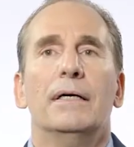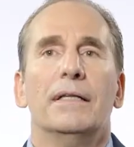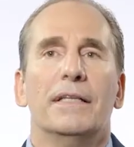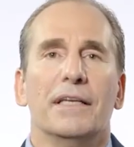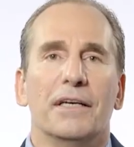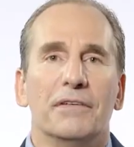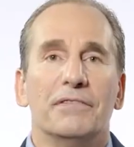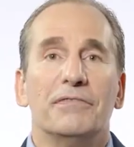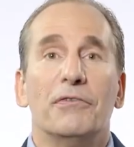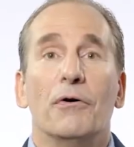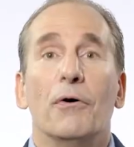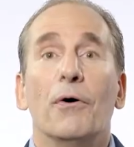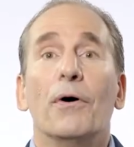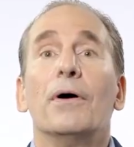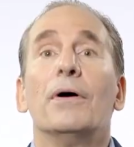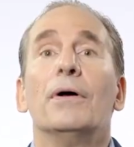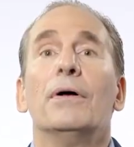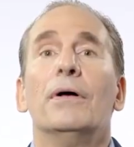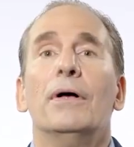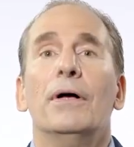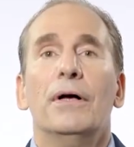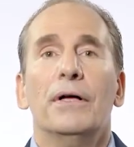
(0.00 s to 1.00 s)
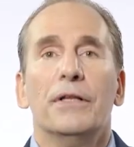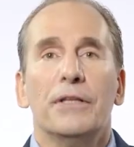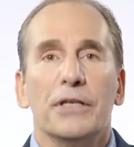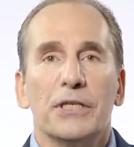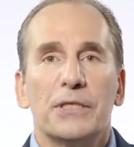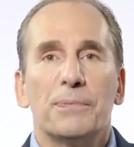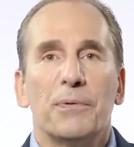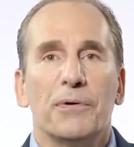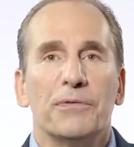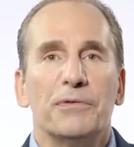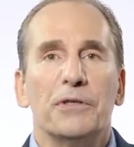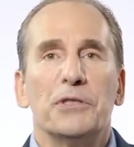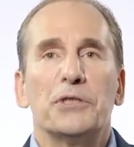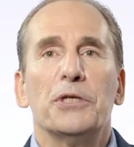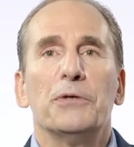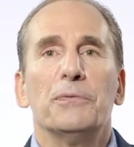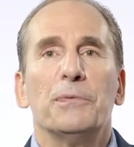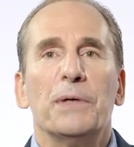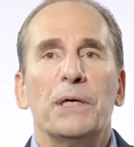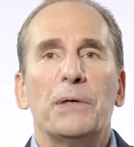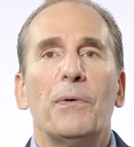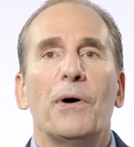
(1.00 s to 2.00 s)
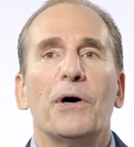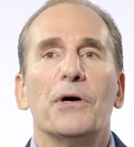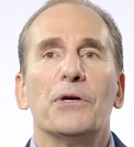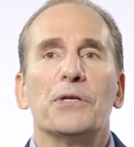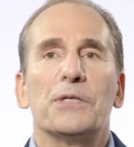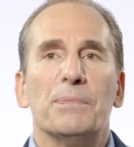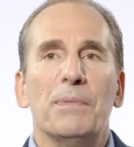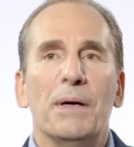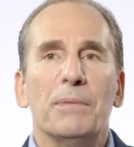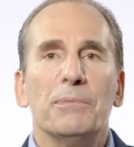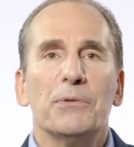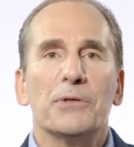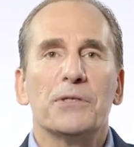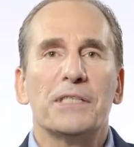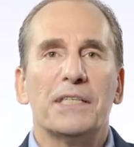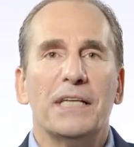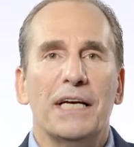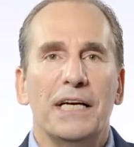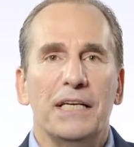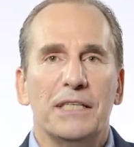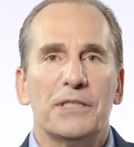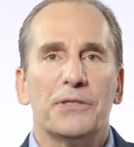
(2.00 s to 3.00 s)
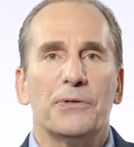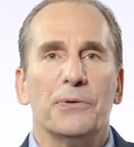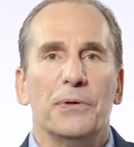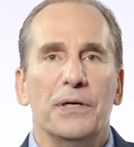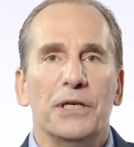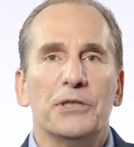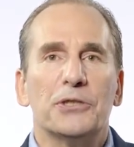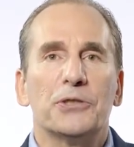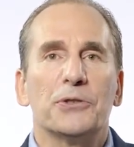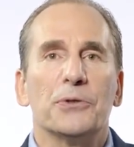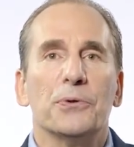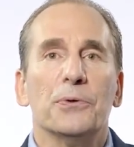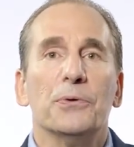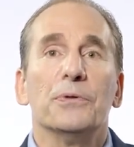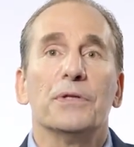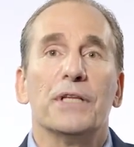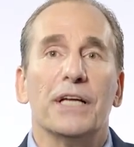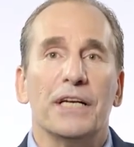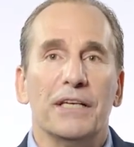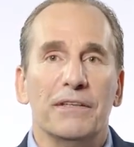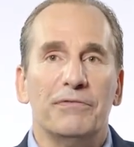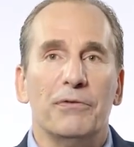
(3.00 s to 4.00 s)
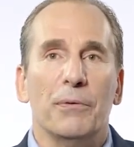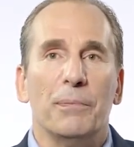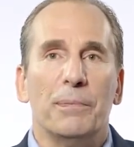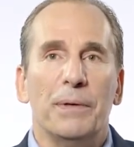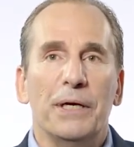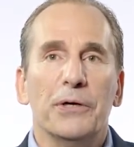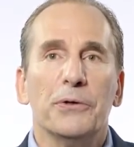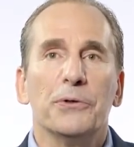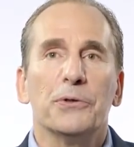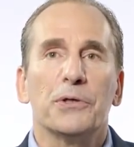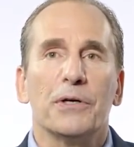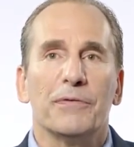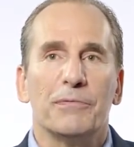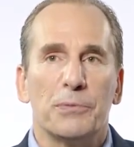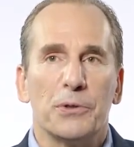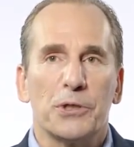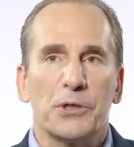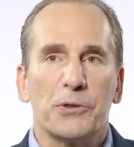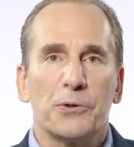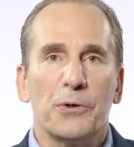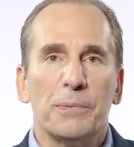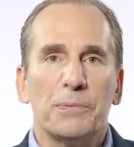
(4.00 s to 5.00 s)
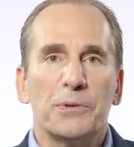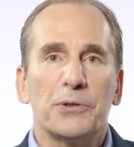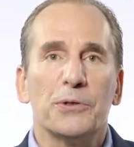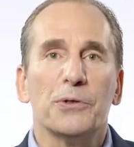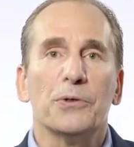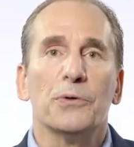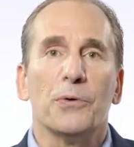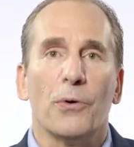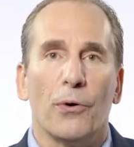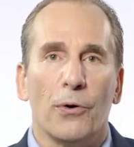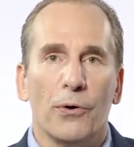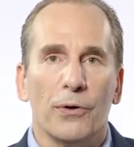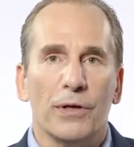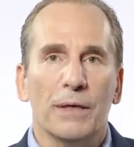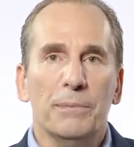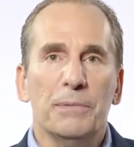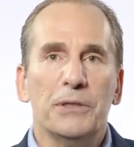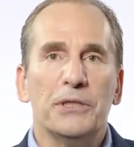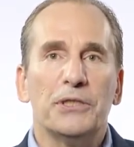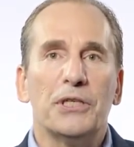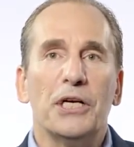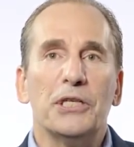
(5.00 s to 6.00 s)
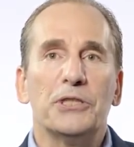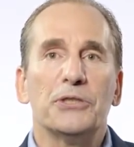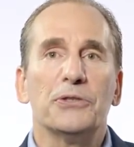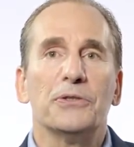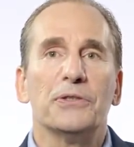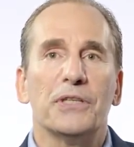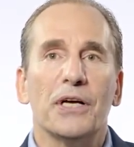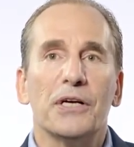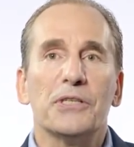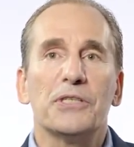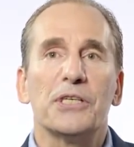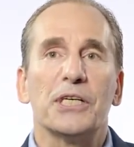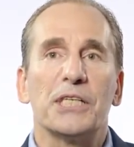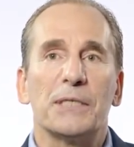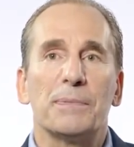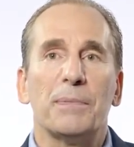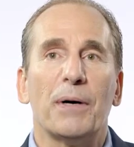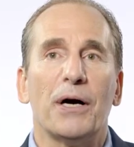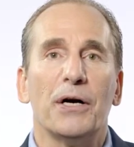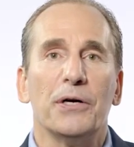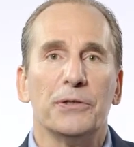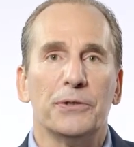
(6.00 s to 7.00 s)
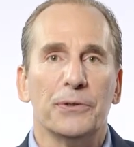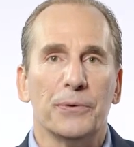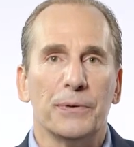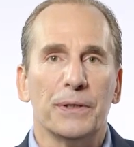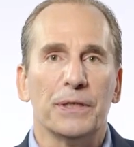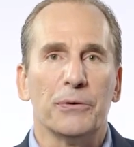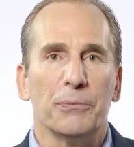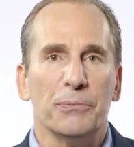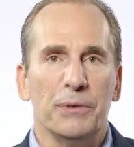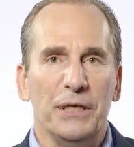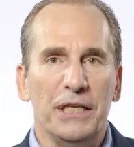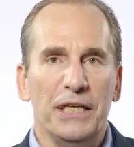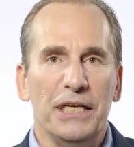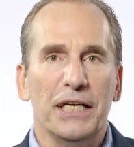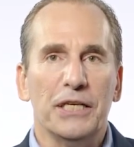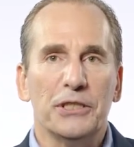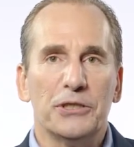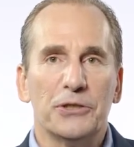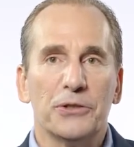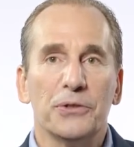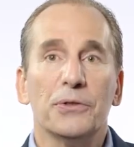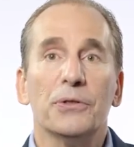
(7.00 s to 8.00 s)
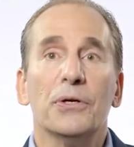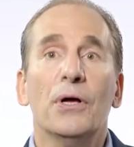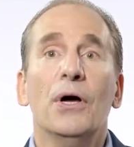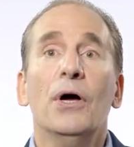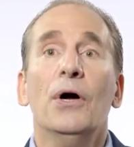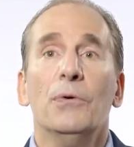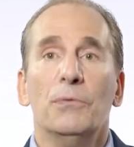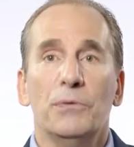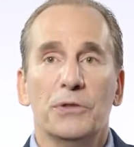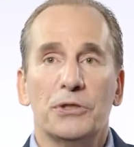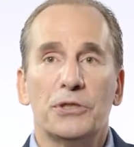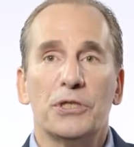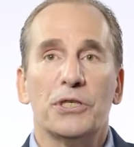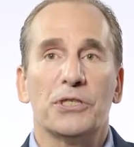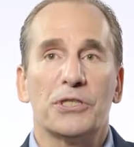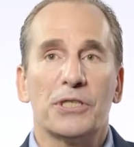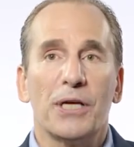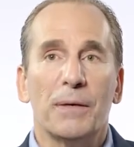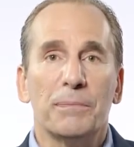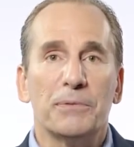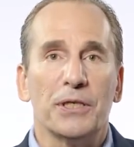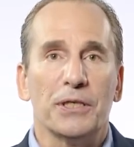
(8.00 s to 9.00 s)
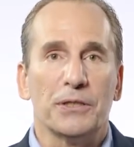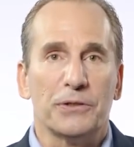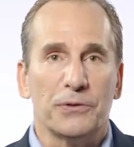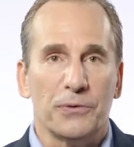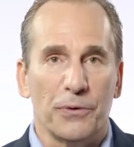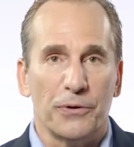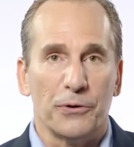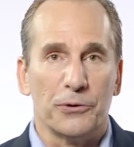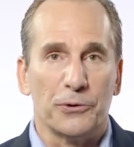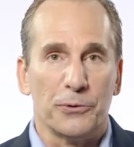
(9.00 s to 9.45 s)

Therefore, this provision requires member states to ensure that if a period of prescription or limitation does expire during a mediation which is subject to the